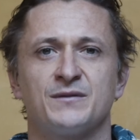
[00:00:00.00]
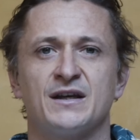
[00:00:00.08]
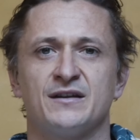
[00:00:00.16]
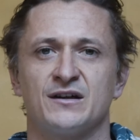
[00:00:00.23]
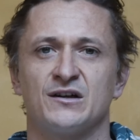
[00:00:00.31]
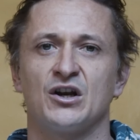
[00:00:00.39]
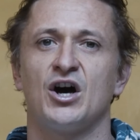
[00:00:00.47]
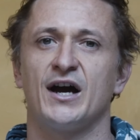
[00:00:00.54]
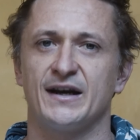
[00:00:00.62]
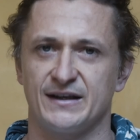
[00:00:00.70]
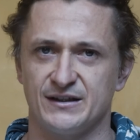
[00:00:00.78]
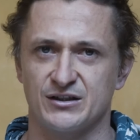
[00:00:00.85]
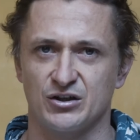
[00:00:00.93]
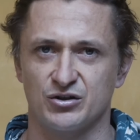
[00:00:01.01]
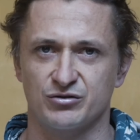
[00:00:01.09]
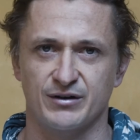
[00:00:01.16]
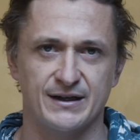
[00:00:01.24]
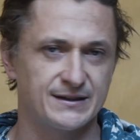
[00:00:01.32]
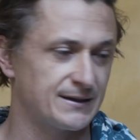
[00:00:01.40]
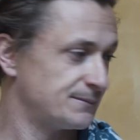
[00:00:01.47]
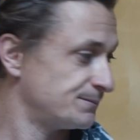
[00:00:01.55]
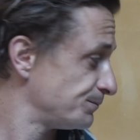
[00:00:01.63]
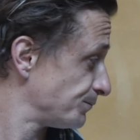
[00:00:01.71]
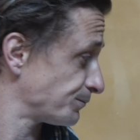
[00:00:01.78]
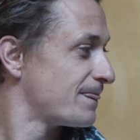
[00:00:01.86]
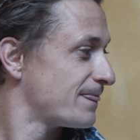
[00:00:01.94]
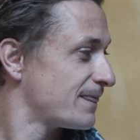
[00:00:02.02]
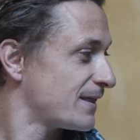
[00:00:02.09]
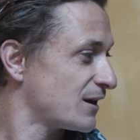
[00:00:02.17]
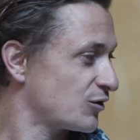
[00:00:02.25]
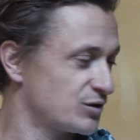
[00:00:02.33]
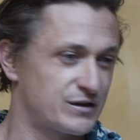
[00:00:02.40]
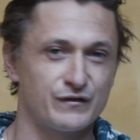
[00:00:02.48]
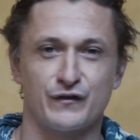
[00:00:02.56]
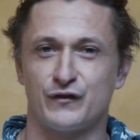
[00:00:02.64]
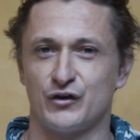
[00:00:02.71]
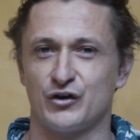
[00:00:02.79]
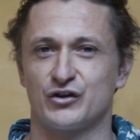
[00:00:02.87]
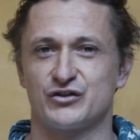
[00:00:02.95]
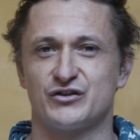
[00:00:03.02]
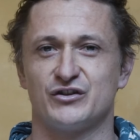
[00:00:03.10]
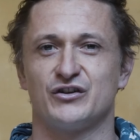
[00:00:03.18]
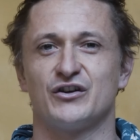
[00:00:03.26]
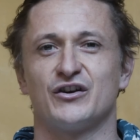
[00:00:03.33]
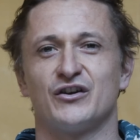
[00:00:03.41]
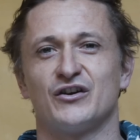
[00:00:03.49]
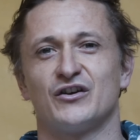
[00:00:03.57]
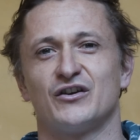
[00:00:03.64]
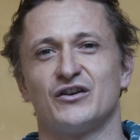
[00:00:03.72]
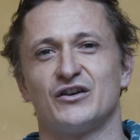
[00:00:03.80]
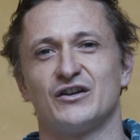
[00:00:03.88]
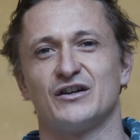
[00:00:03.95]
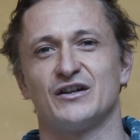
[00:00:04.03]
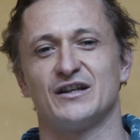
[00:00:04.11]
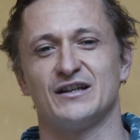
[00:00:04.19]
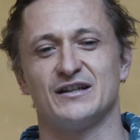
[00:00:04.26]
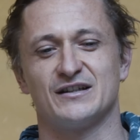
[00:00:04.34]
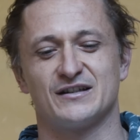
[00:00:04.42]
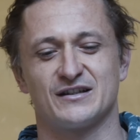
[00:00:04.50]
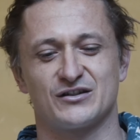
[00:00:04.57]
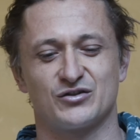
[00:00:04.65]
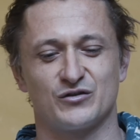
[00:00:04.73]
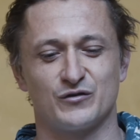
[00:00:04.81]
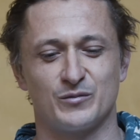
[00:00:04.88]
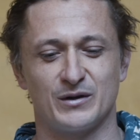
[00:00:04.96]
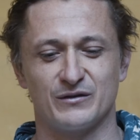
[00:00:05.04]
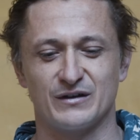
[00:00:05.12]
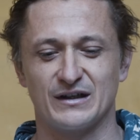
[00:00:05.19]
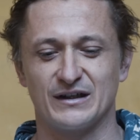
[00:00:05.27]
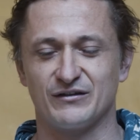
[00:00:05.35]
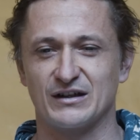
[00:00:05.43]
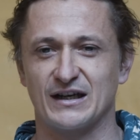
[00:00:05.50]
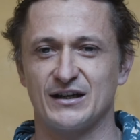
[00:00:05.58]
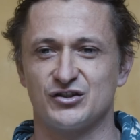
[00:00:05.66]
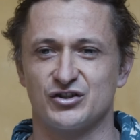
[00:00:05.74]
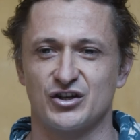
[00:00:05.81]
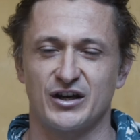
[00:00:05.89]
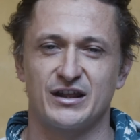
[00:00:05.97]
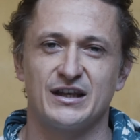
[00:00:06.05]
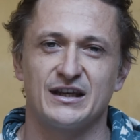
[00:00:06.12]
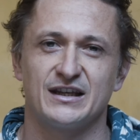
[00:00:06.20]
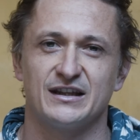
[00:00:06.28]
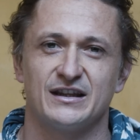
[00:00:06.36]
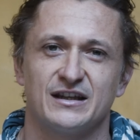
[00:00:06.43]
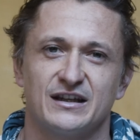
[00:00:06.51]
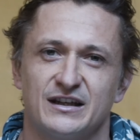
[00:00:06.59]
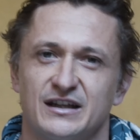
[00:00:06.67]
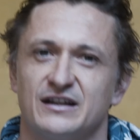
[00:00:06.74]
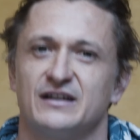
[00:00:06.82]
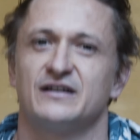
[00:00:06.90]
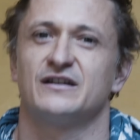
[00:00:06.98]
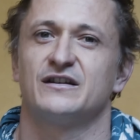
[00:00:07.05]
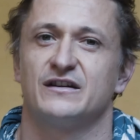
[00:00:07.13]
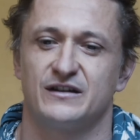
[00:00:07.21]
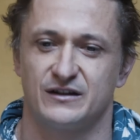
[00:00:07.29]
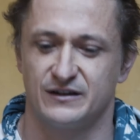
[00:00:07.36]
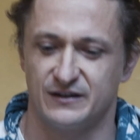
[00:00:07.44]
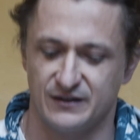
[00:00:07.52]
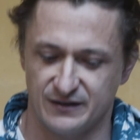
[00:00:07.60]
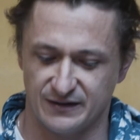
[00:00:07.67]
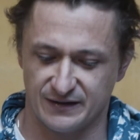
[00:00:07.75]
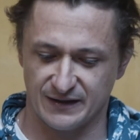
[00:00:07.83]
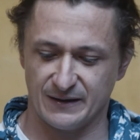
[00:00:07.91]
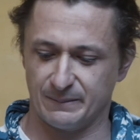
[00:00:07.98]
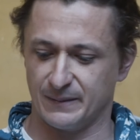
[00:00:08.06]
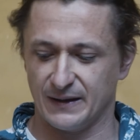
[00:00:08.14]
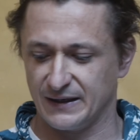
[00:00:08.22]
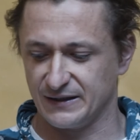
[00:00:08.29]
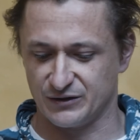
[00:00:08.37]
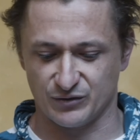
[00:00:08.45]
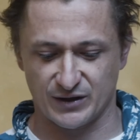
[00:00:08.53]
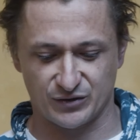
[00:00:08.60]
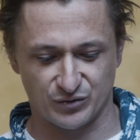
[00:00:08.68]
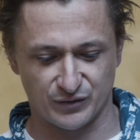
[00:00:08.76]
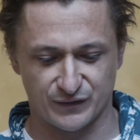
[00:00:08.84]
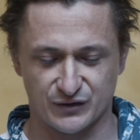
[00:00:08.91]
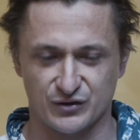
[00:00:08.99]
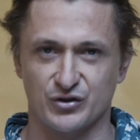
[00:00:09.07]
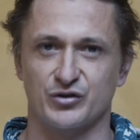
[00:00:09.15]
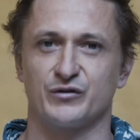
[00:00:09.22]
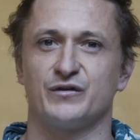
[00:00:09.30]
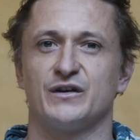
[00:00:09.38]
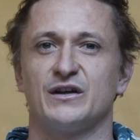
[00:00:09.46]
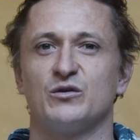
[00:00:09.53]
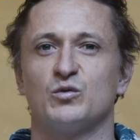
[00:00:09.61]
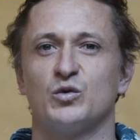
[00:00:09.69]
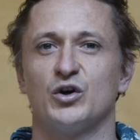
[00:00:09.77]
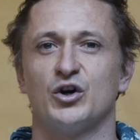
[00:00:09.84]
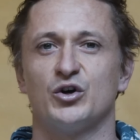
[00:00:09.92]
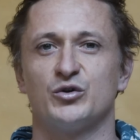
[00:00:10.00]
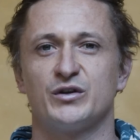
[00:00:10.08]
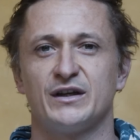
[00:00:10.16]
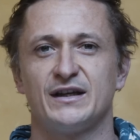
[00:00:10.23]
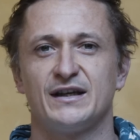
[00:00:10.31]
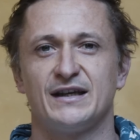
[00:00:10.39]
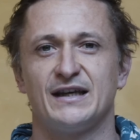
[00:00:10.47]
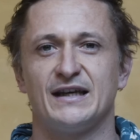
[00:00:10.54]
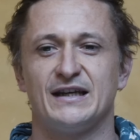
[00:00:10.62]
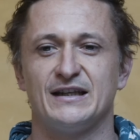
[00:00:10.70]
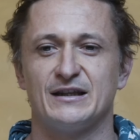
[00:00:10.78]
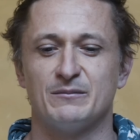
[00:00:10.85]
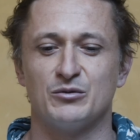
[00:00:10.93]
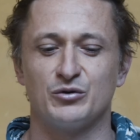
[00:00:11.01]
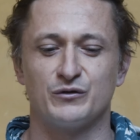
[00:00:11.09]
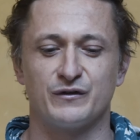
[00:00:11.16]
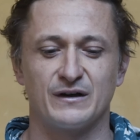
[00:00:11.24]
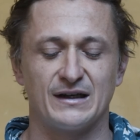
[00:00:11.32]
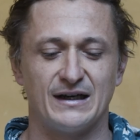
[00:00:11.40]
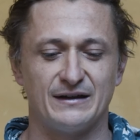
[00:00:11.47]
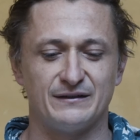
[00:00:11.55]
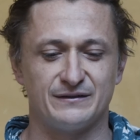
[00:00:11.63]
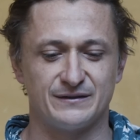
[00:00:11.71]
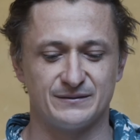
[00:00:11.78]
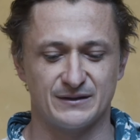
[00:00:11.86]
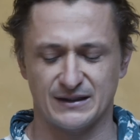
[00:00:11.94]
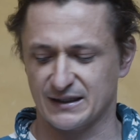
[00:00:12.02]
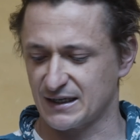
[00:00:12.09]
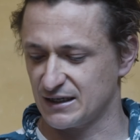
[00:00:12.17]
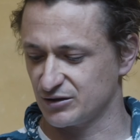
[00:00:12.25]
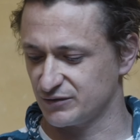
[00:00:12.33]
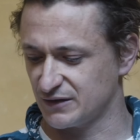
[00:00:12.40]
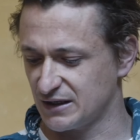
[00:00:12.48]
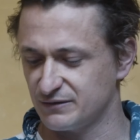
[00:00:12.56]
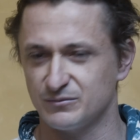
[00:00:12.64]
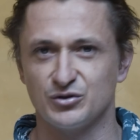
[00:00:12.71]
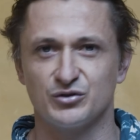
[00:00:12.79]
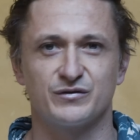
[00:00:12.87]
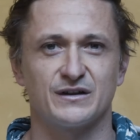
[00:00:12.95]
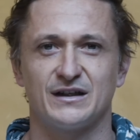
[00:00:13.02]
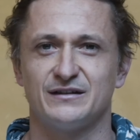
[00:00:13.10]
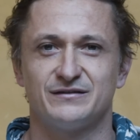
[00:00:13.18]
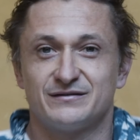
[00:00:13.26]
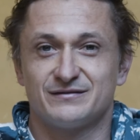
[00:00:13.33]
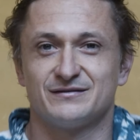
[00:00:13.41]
in the light is a lot greater. Christopher Ferguson is sort of a bit of a living legend, I think, in the, in the DP, director of photography world. He did In the Mood for Love, In the Colour of Love, Mood for Love.